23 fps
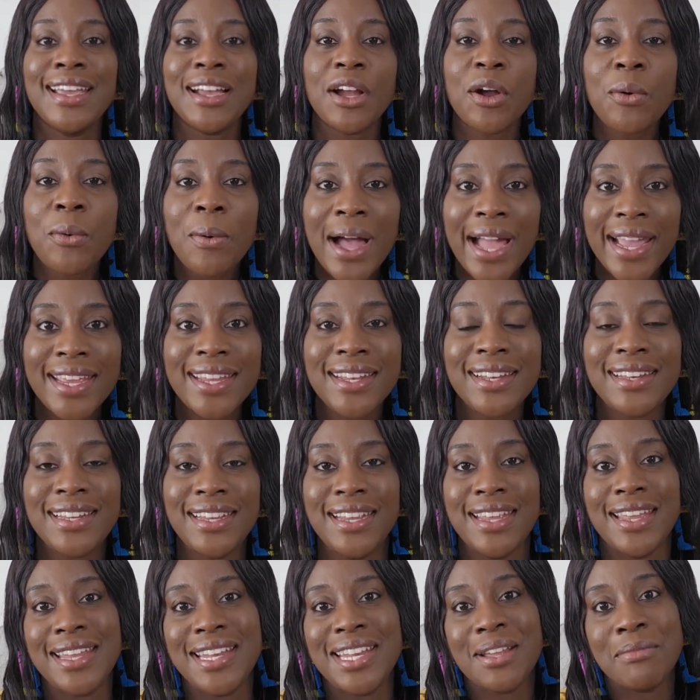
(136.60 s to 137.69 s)

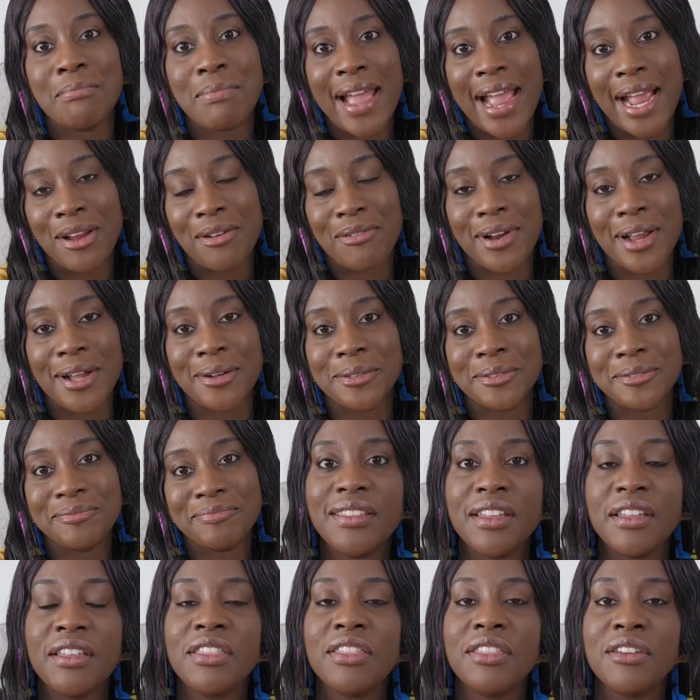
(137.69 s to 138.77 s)
quietly in the background.
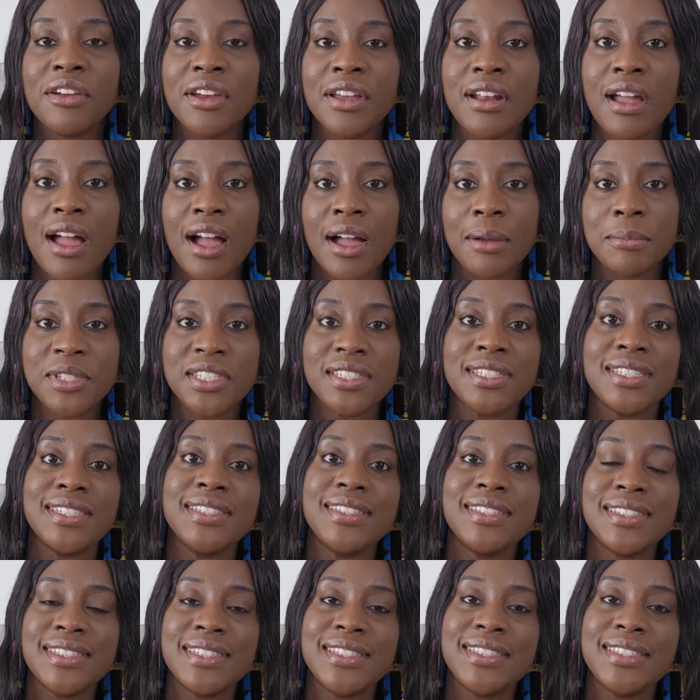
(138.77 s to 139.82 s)
The third option is